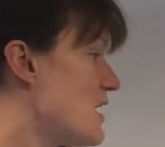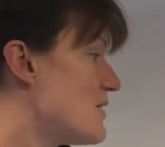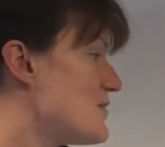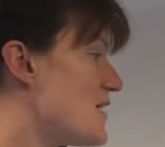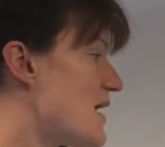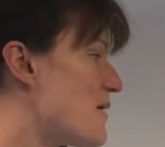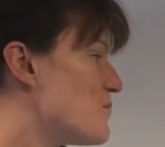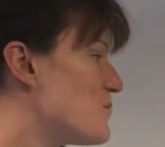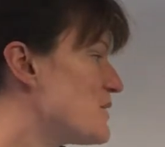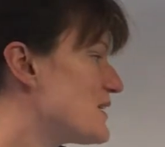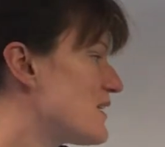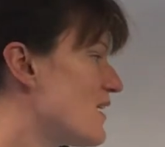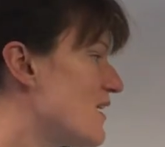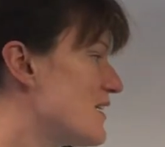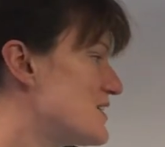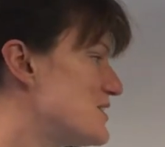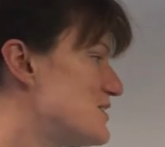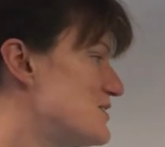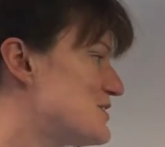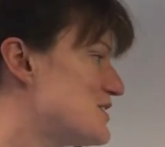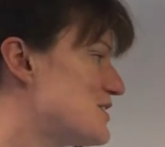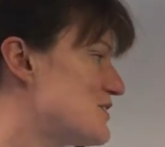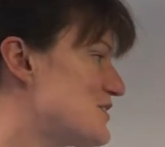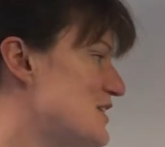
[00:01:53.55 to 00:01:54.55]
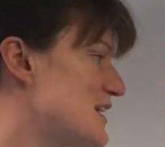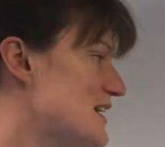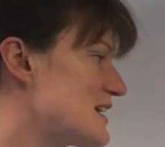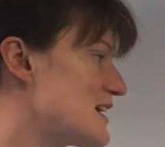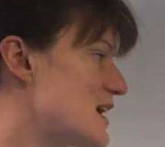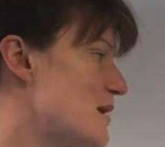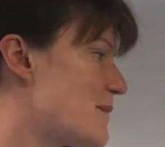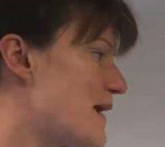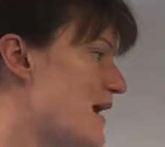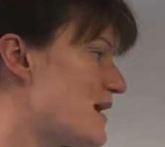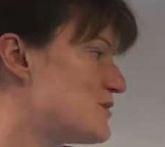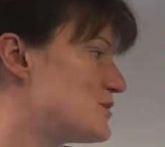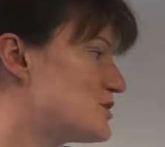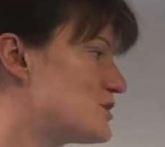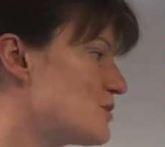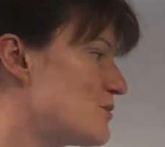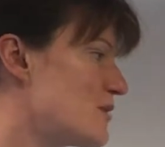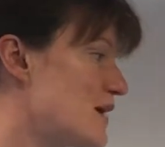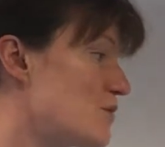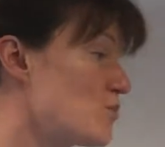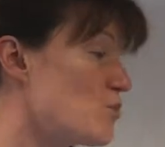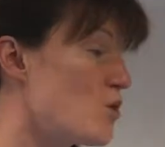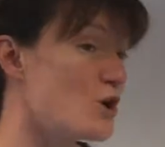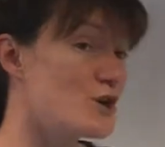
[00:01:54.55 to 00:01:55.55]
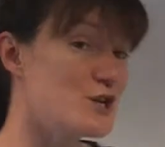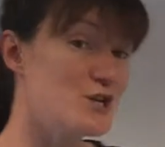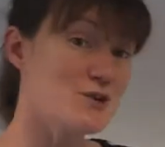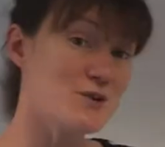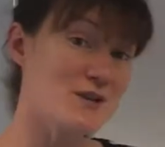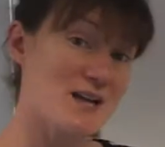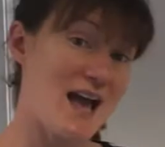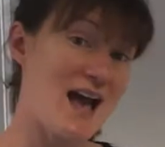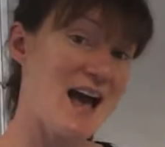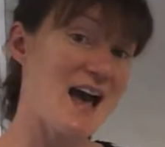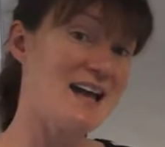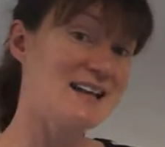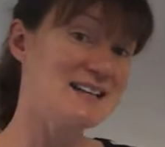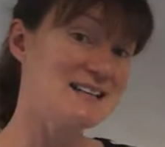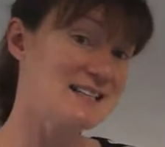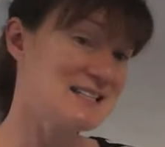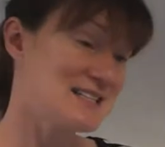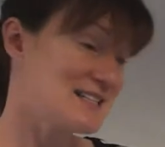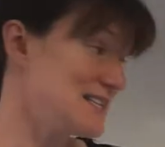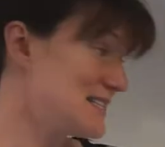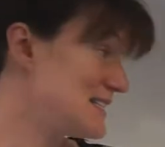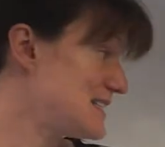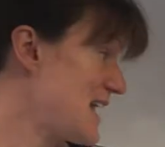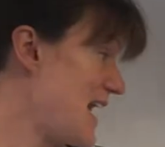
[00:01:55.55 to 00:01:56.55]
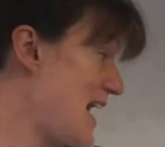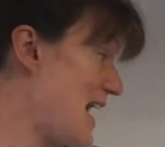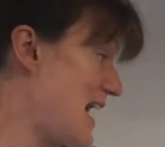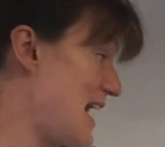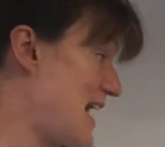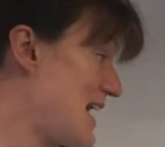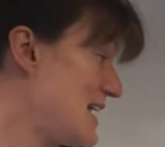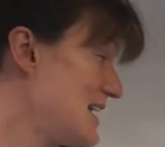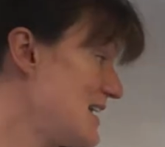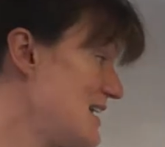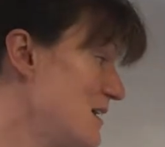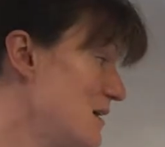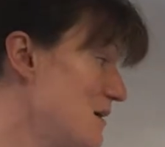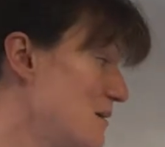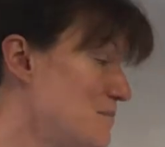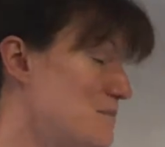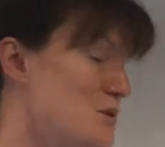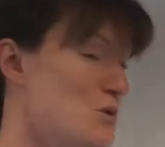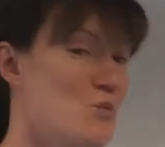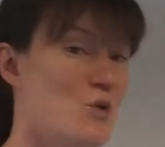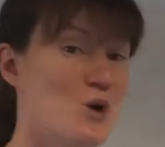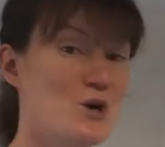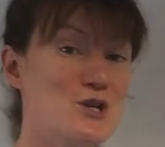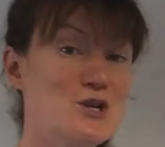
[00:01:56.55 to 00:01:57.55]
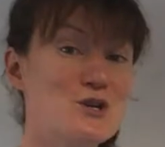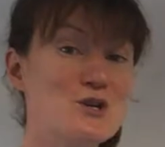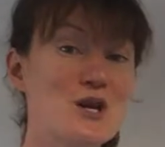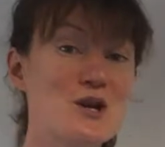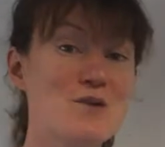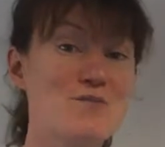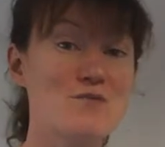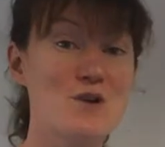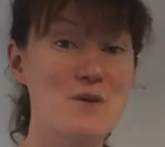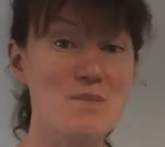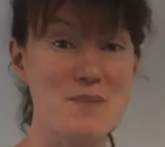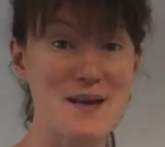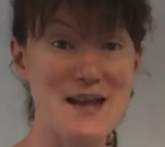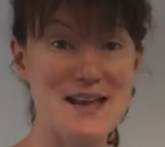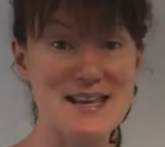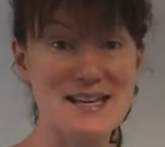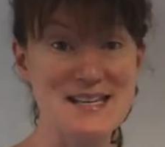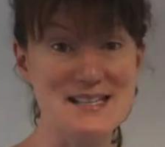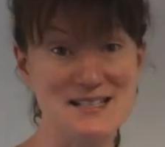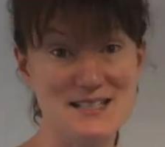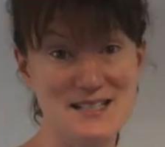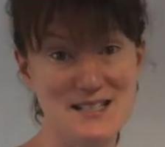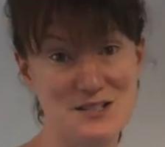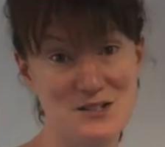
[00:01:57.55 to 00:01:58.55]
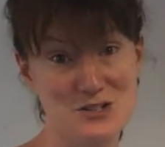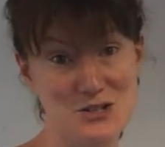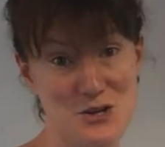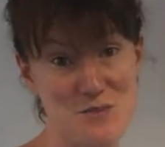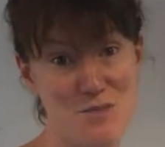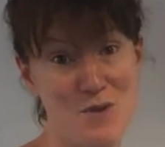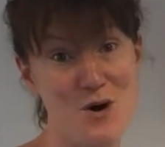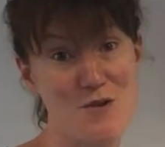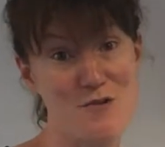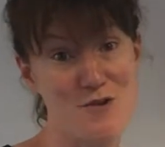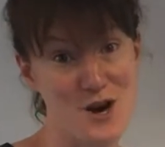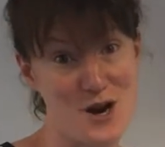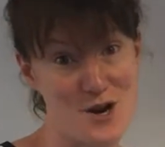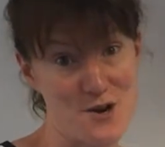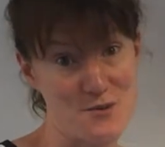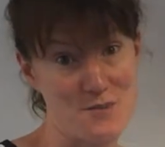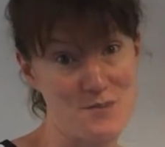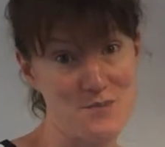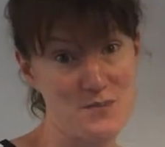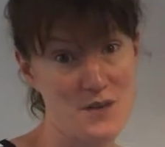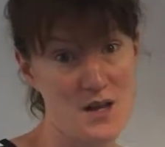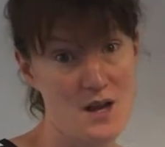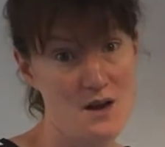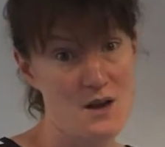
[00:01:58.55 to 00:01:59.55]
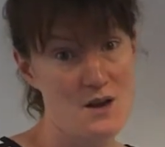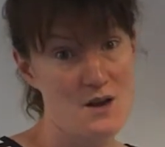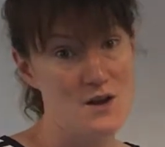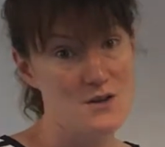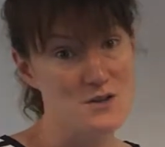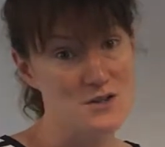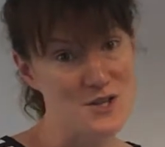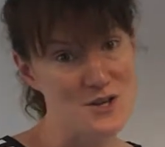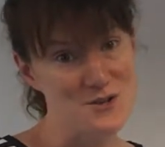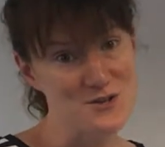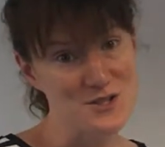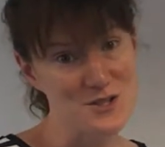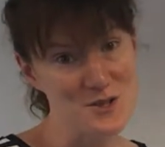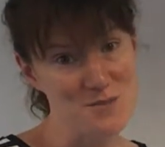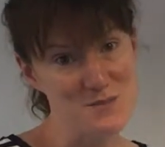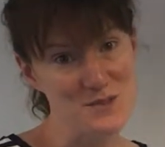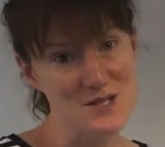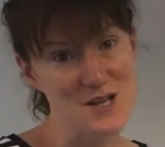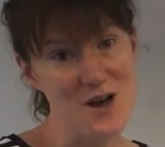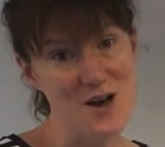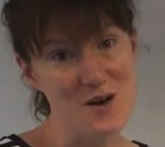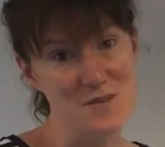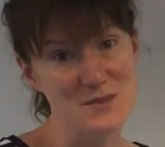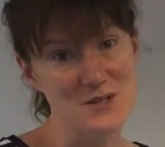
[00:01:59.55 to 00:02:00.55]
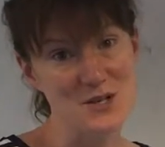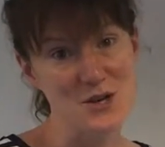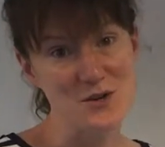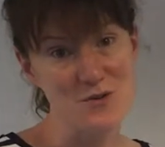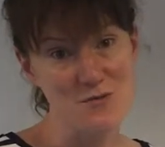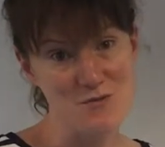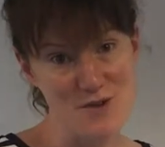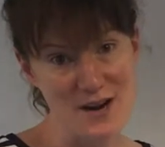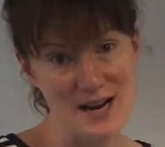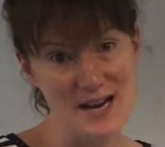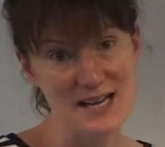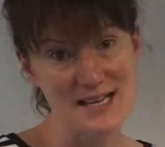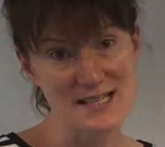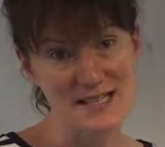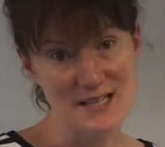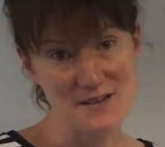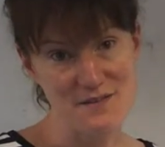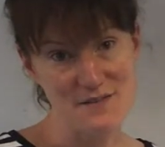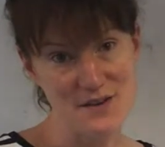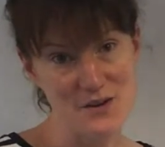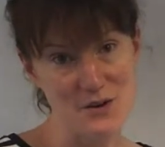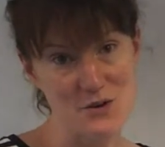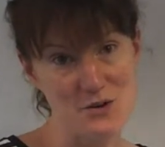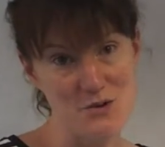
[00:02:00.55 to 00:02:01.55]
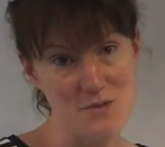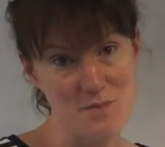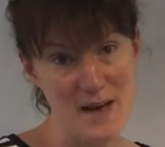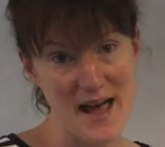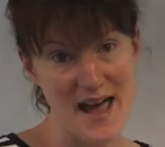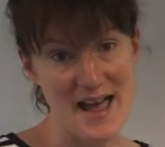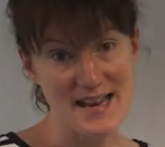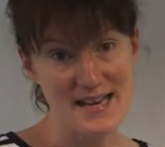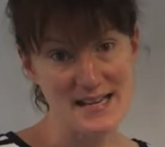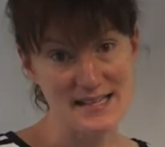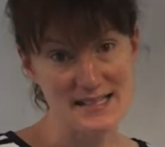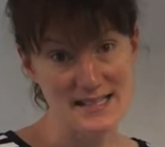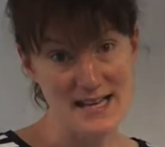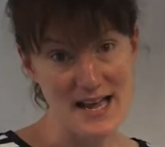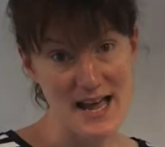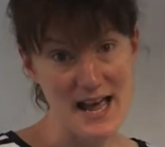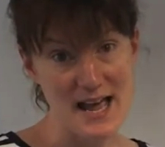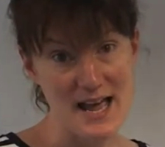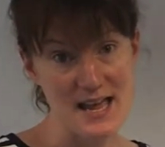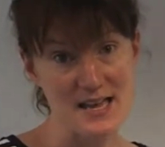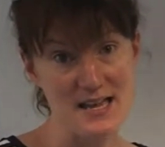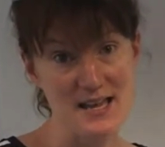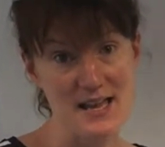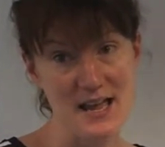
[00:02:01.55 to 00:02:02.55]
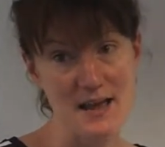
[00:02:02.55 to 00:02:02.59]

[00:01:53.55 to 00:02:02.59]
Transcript: Then we'd like you to think about doing what you can today, but what you can repeat tomorrow. So sometimes on a really difficult pain day,